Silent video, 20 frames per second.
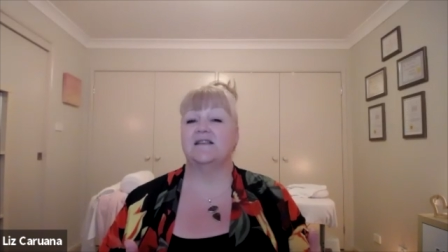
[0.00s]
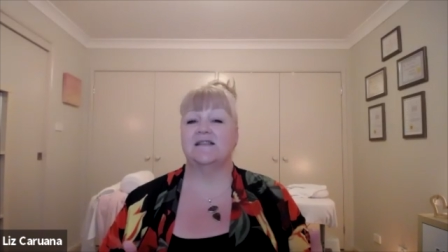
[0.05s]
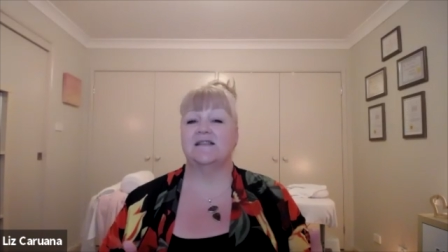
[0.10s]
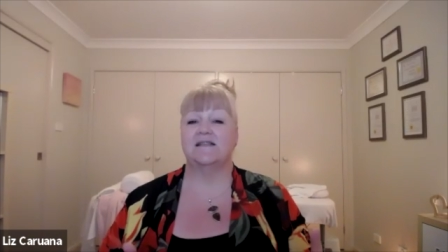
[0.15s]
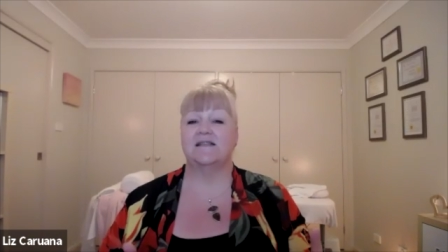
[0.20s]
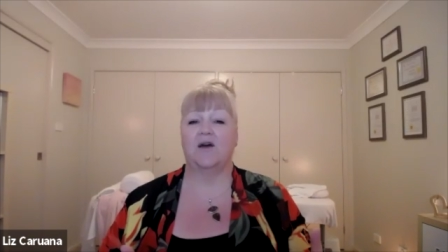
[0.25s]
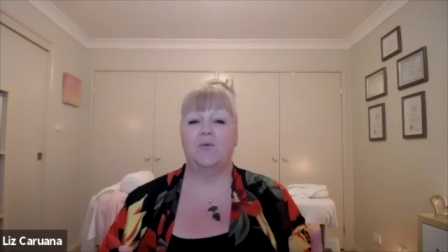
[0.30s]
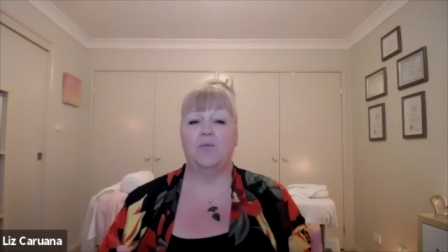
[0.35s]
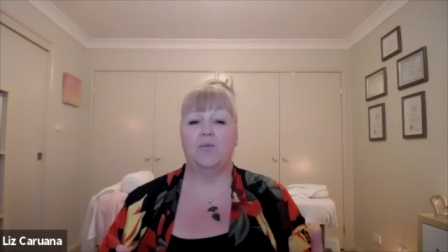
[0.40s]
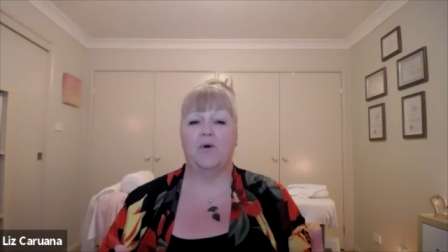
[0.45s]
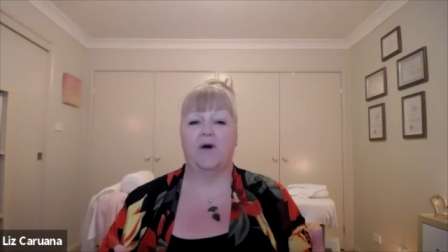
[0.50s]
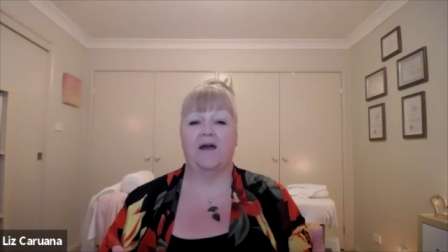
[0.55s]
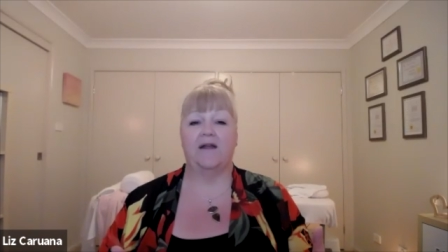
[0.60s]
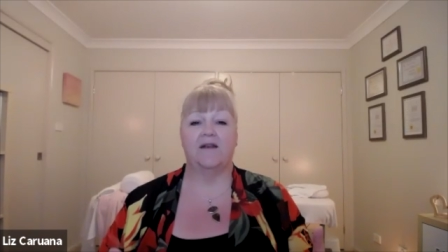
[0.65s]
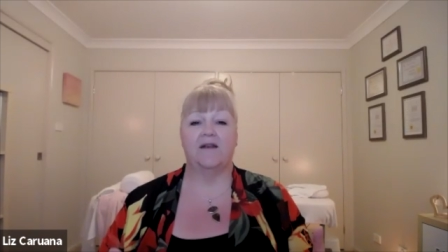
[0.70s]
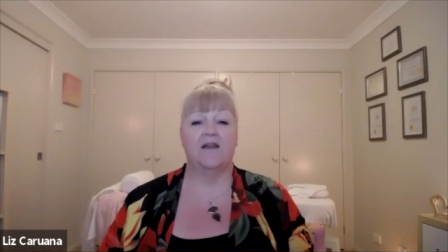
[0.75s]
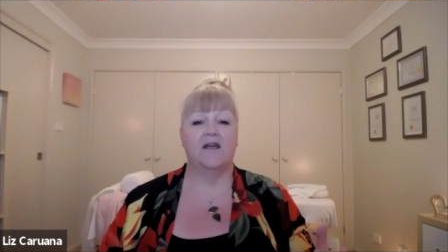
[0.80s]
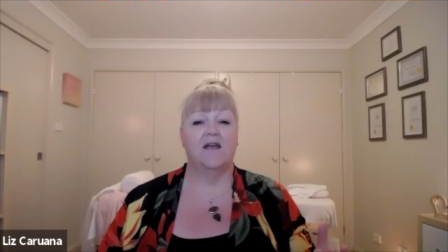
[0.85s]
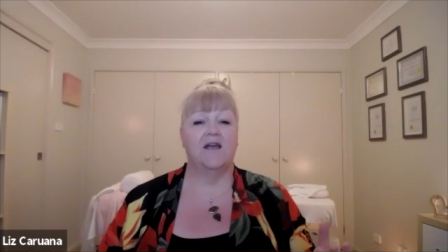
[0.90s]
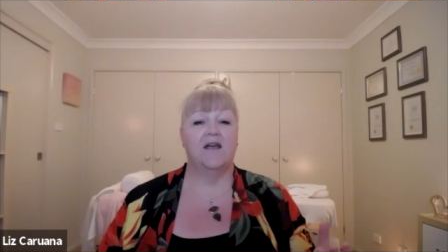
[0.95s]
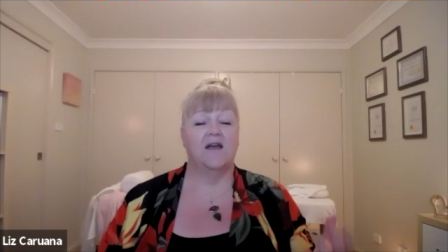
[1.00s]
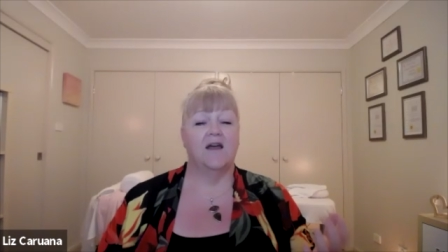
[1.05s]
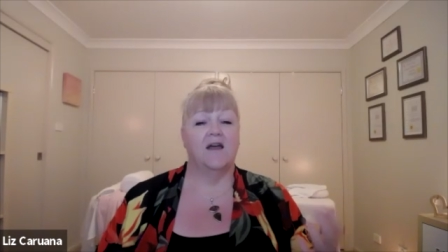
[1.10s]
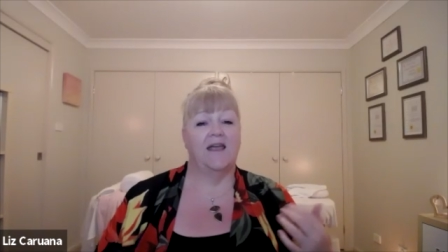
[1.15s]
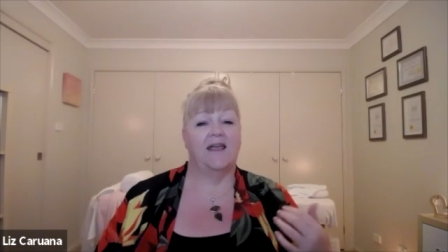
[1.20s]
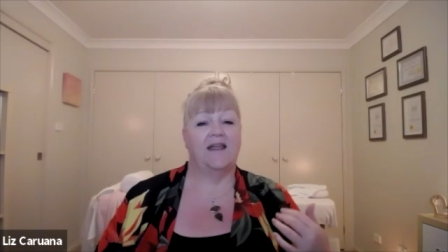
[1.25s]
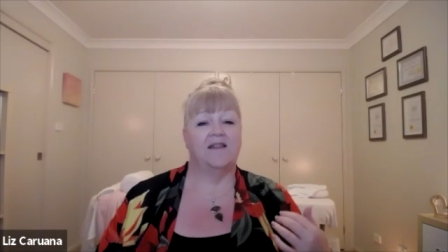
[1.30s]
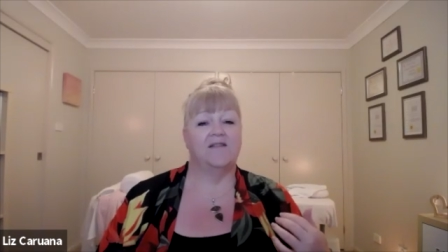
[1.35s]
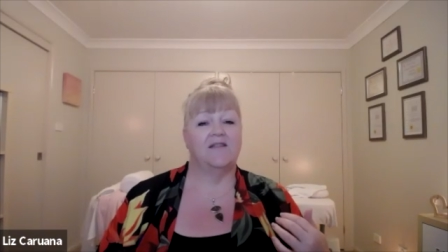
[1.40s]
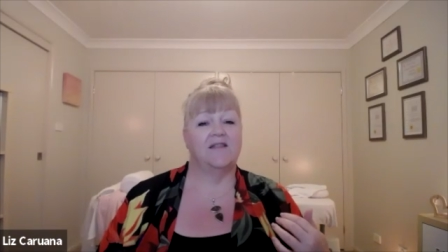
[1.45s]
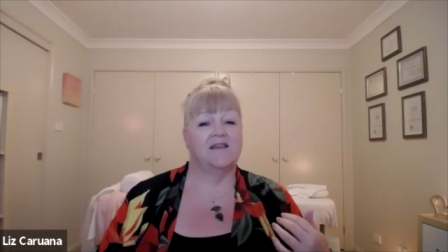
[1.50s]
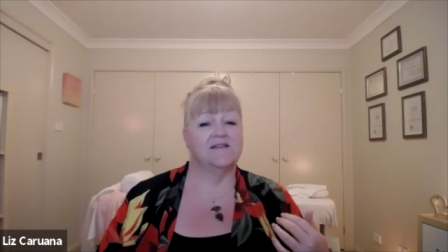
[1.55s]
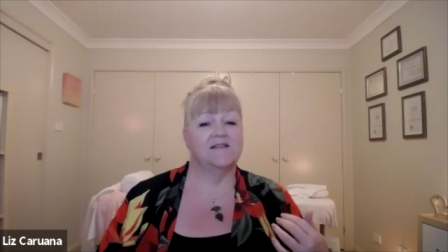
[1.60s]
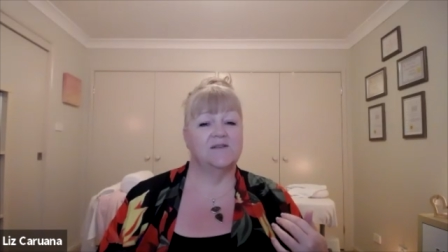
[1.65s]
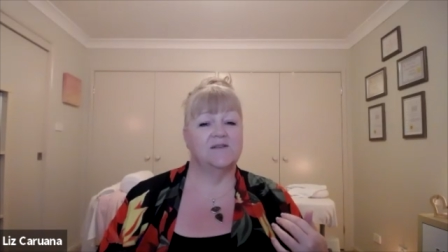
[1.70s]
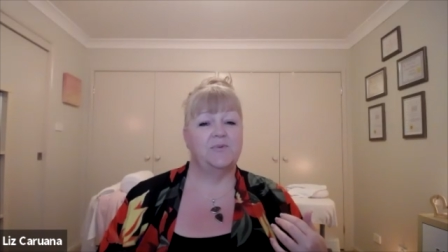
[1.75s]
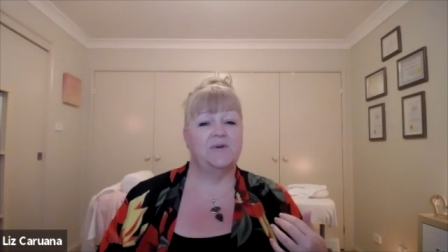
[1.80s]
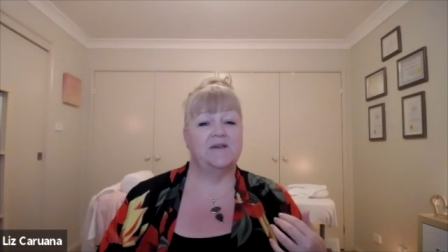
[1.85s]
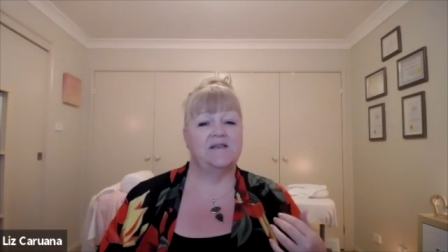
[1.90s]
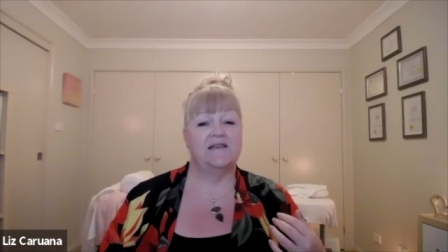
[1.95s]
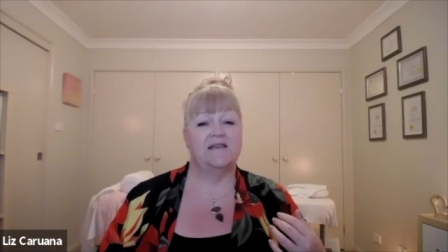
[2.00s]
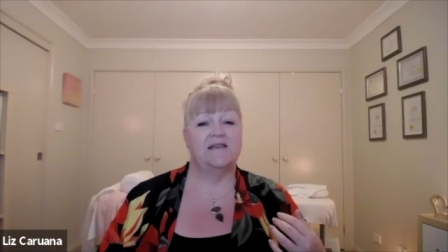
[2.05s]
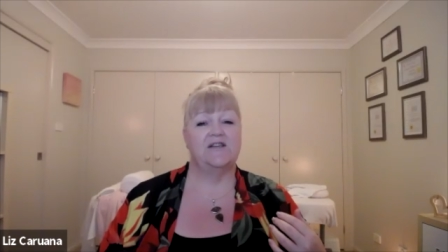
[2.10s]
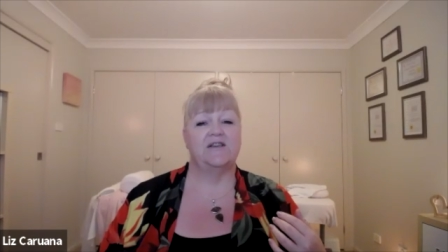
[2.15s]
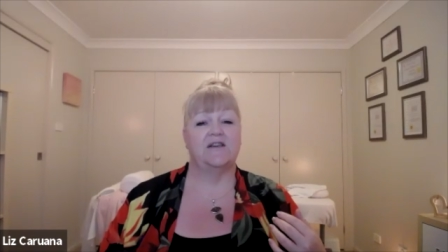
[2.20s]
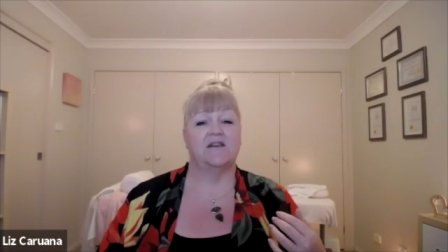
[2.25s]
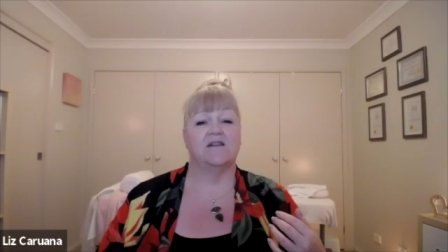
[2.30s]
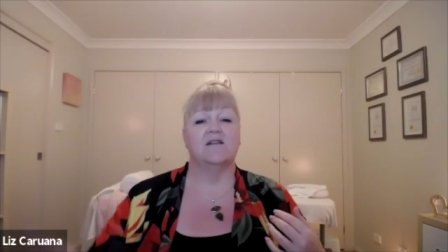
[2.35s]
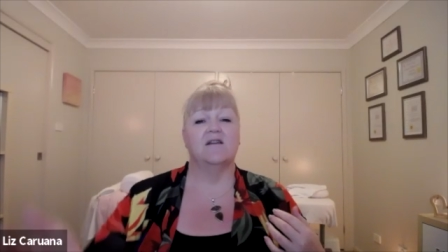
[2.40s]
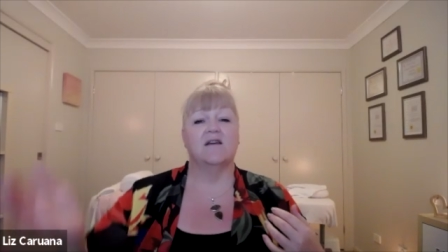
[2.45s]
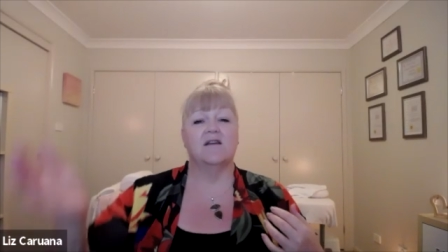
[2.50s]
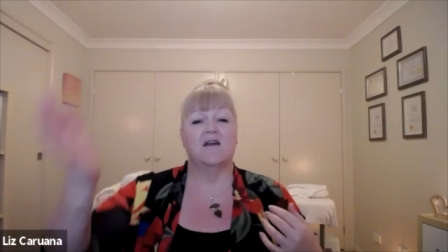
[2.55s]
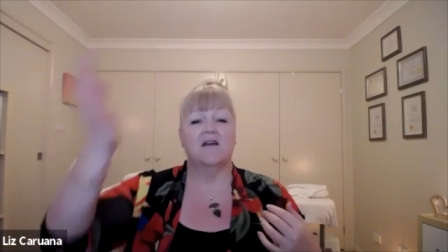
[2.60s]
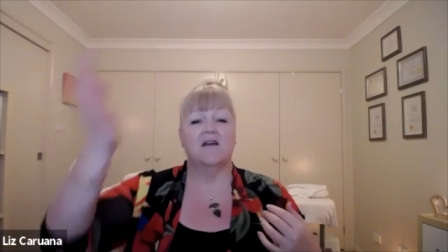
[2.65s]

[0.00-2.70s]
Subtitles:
someone in this position?